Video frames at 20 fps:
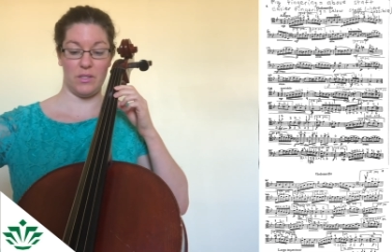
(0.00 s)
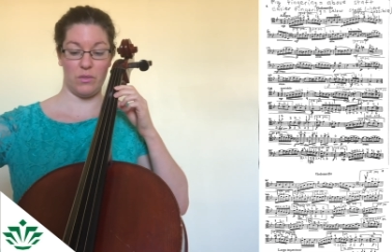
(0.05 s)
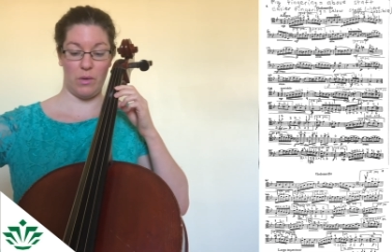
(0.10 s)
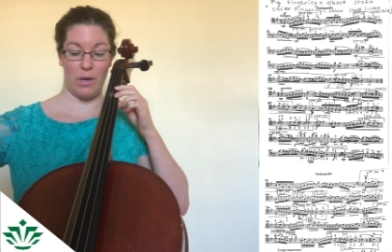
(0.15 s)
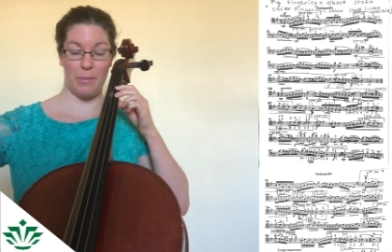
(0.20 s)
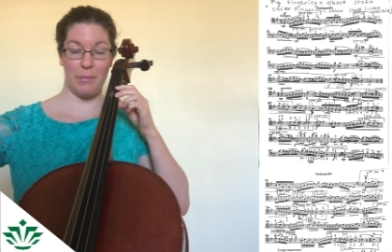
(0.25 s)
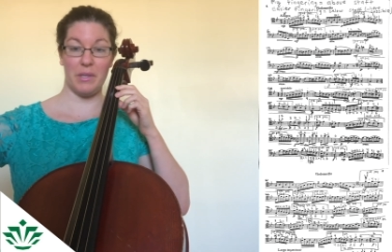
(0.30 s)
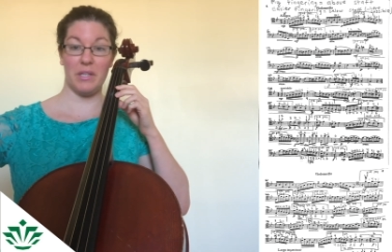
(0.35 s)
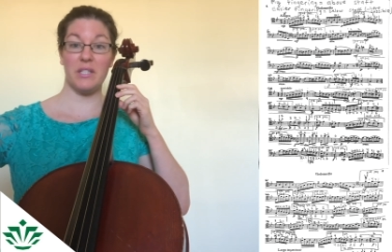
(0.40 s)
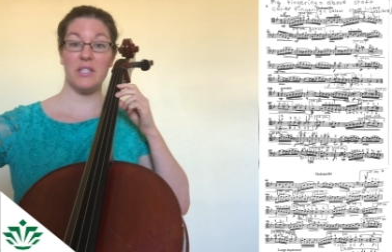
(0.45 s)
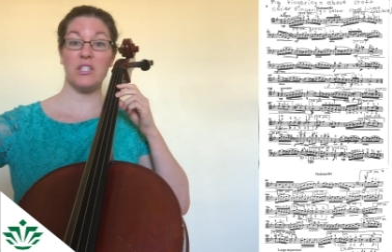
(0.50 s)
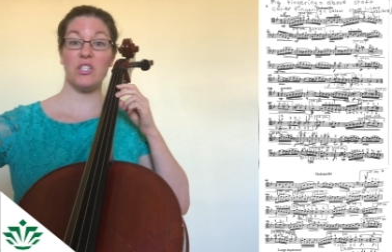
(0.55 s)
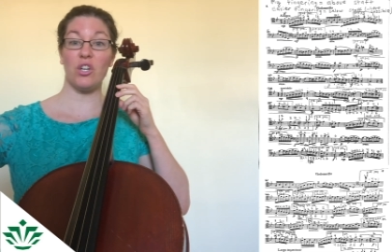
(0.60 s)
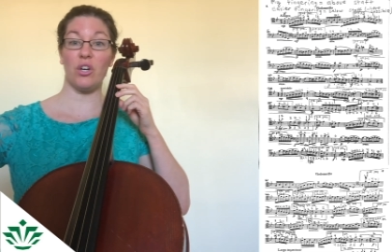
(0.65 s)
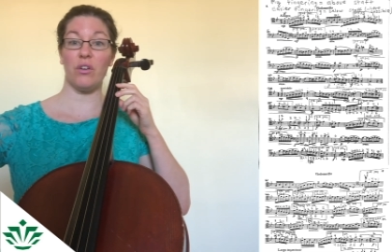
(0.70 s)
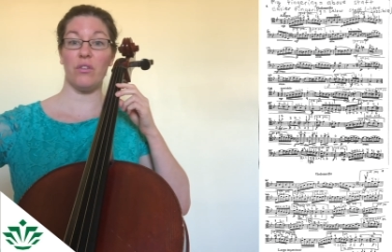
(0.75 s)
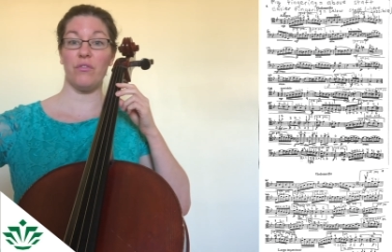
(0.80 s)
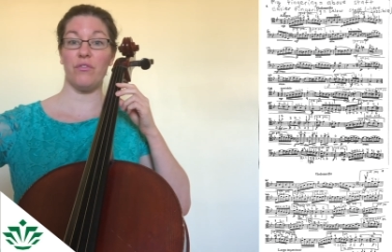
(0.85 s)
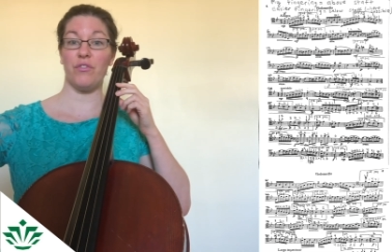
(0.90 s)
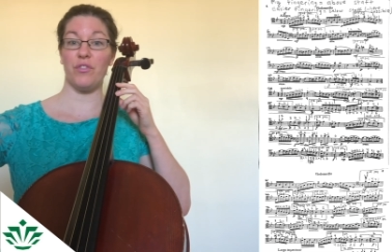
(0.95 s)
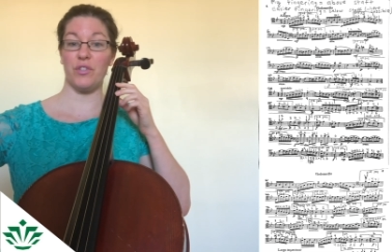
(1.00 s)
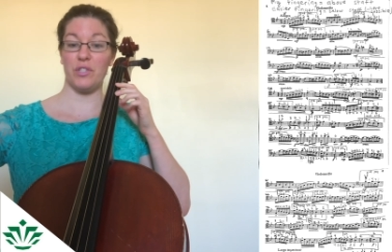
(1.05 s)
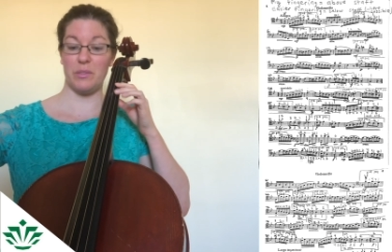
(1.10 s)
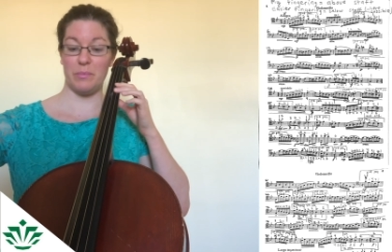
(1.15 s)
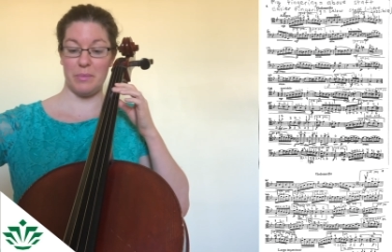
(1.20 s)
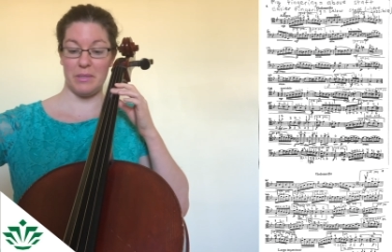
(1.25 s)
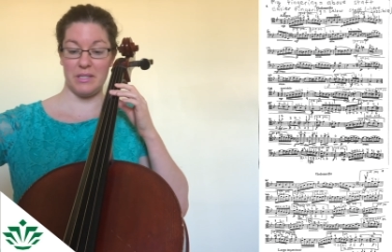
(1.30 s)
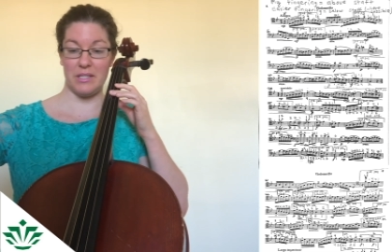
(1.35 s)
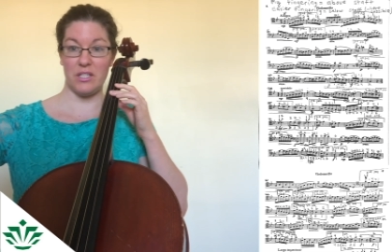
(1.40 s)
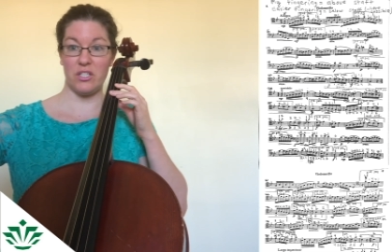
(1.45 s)
So I'm going to start in
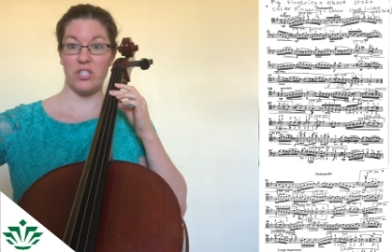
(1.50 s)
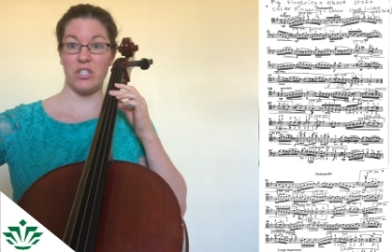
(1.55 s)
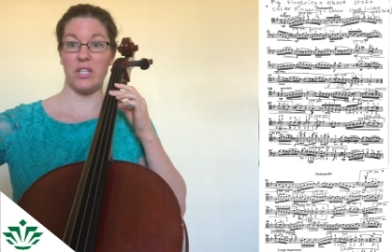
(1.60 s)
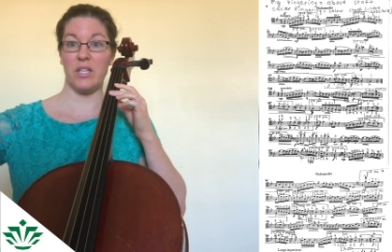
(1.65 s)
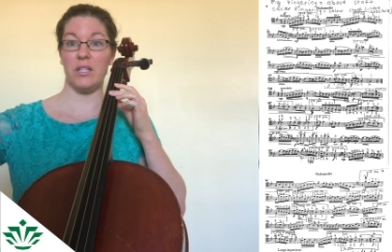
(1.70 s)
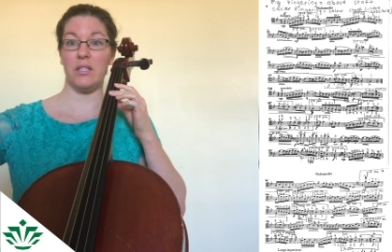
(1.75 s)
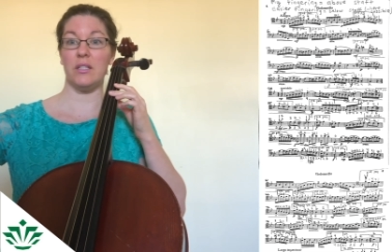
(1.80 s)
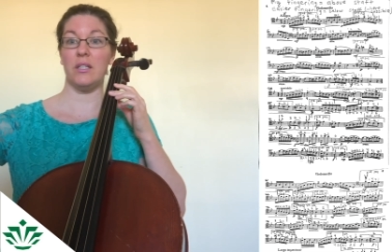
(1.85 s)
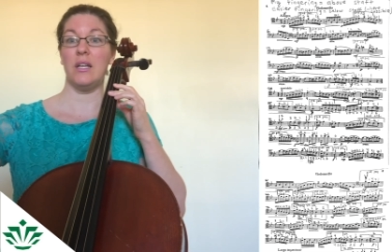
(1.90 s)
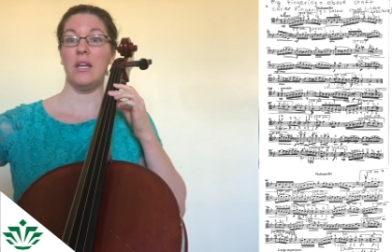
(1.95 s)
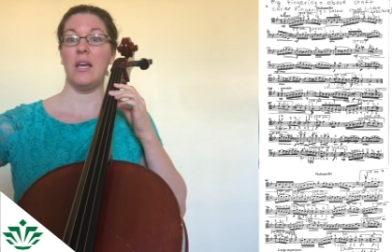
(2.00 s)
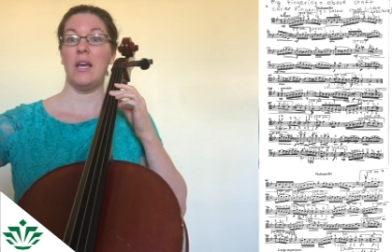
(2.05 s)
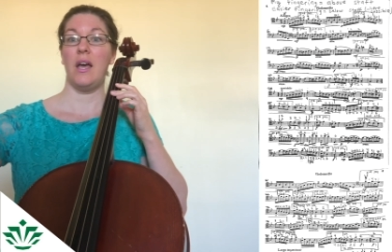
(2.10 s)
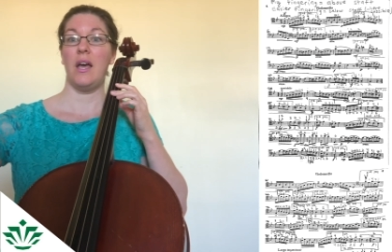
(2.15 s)
first position,